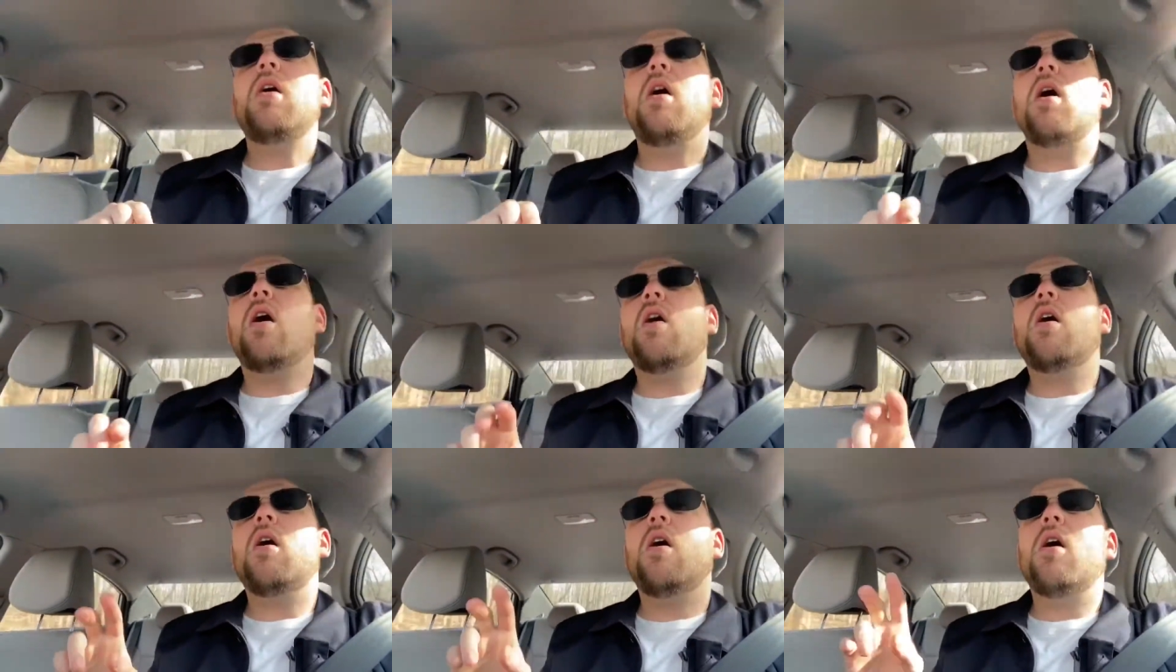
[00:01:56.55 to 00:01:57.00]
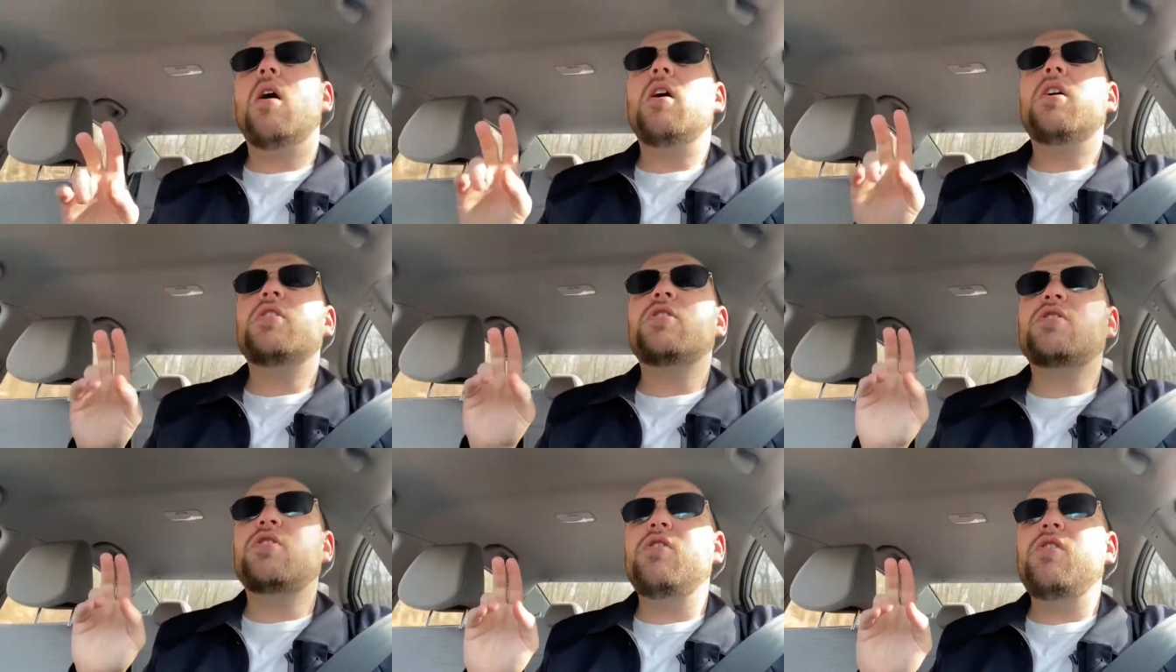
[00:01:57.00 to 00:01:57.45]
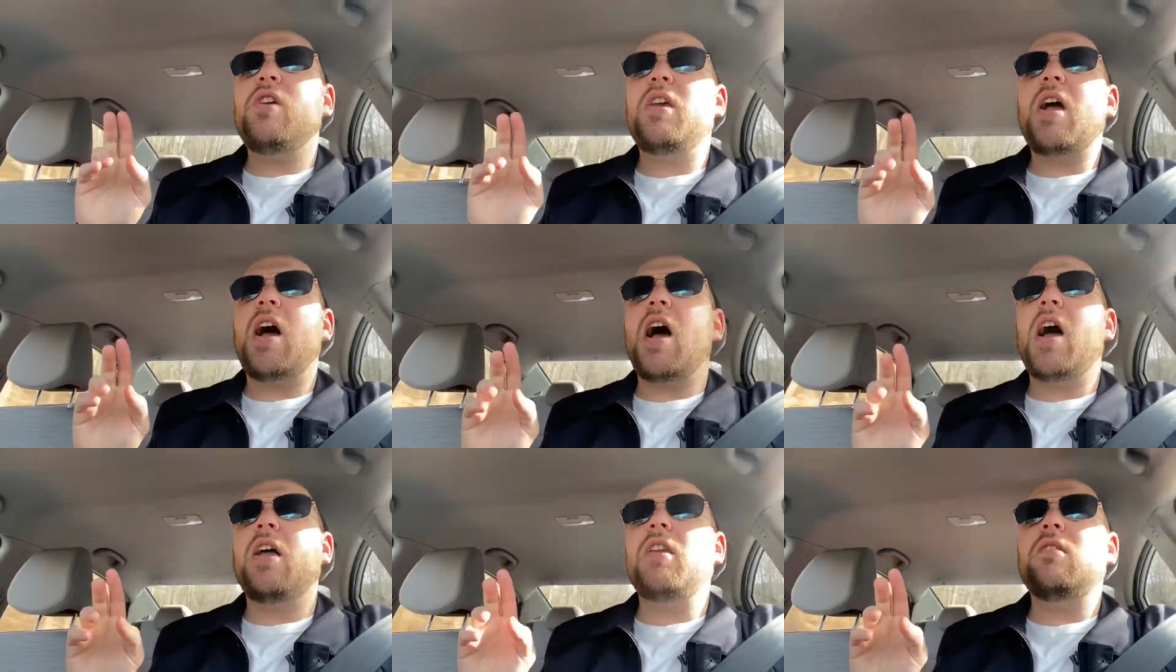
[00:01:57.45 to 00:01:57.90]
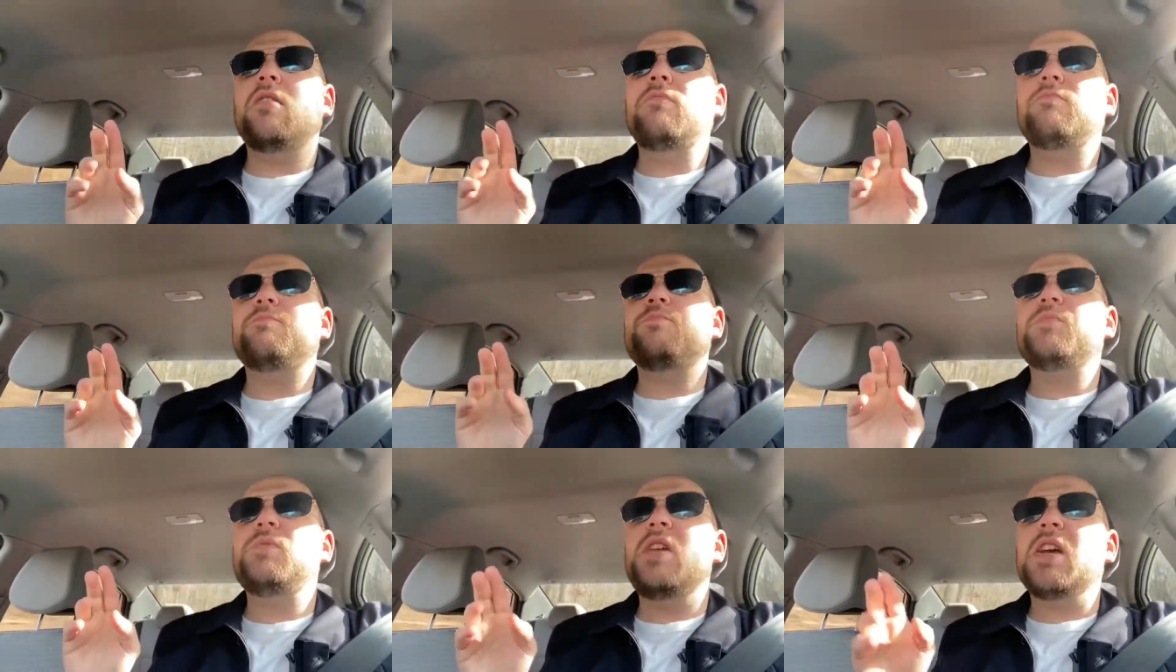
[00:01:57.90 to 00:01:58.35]
Uh, so you got
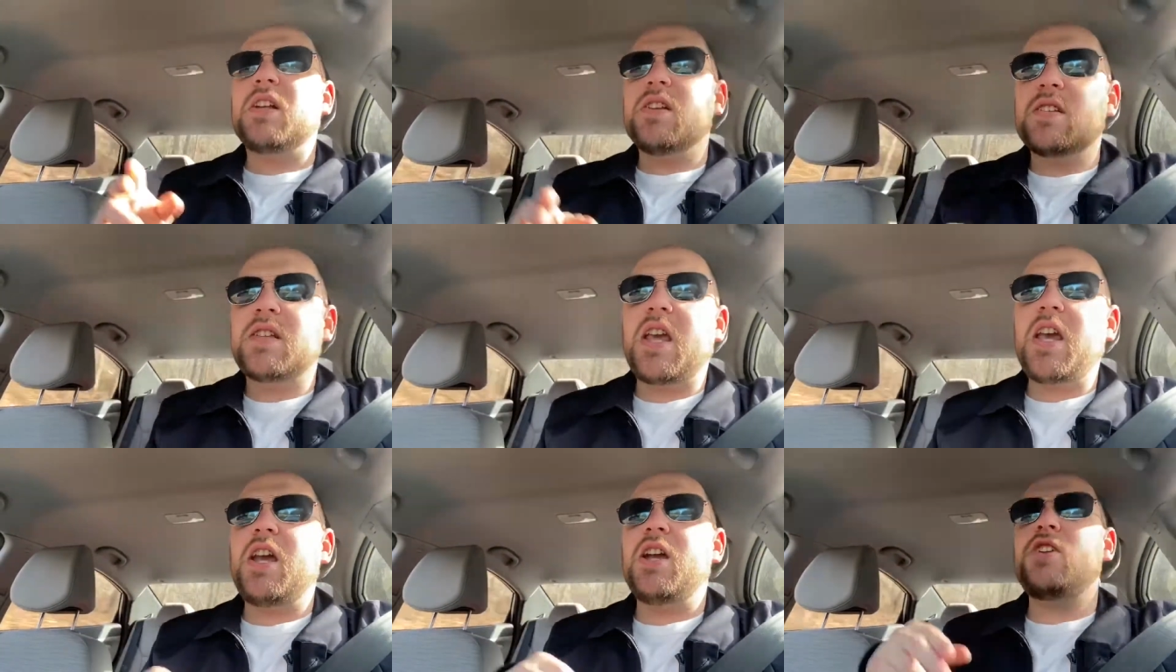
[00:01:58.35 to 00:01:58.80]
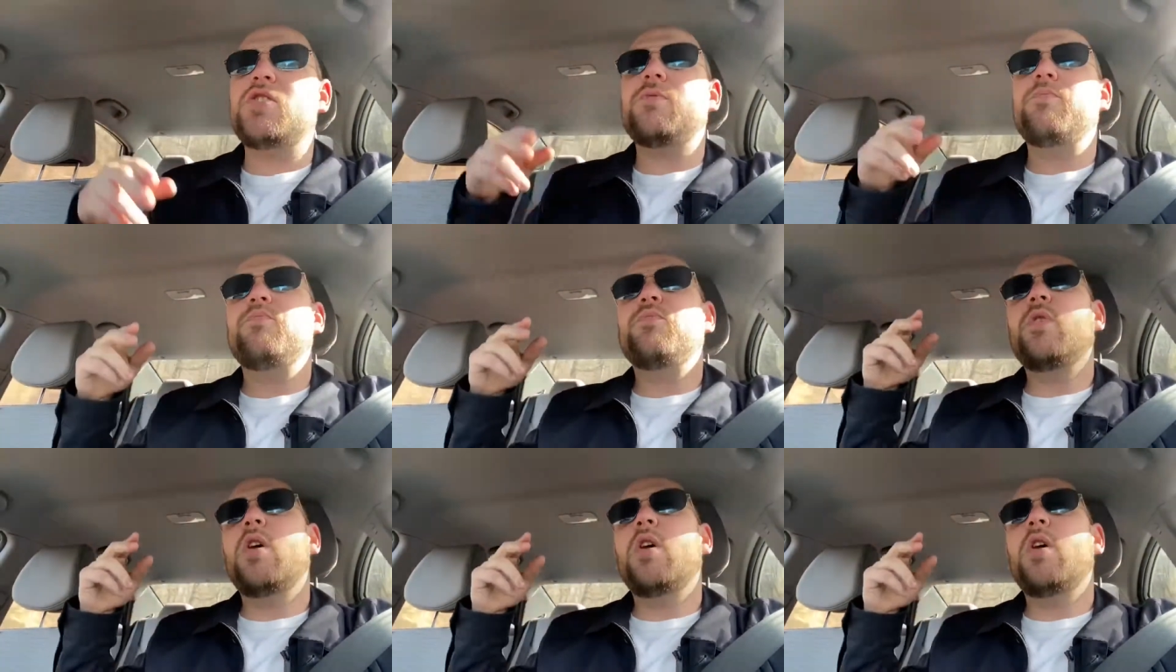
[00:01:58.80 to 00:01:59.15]
Nicolas Cage,